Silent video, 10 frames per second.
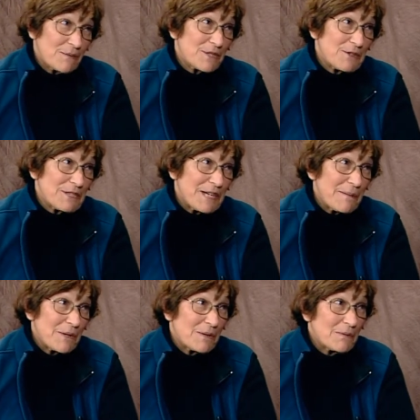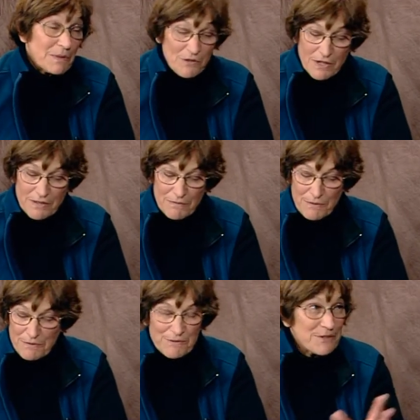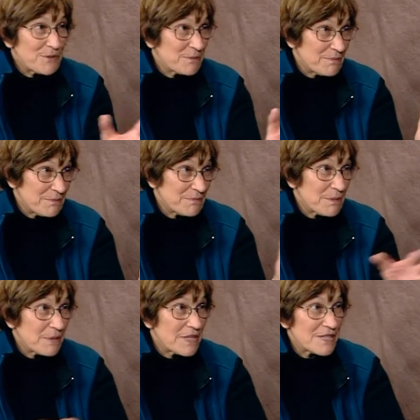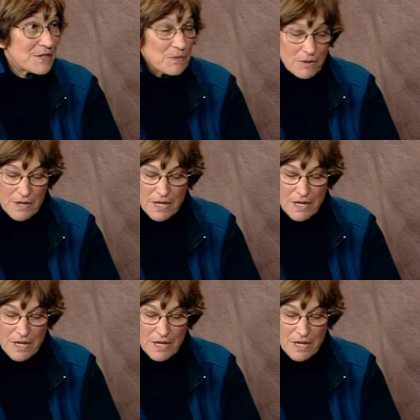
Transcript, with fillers: it was a long time ago when we tried to do replace this mm -hmm. one.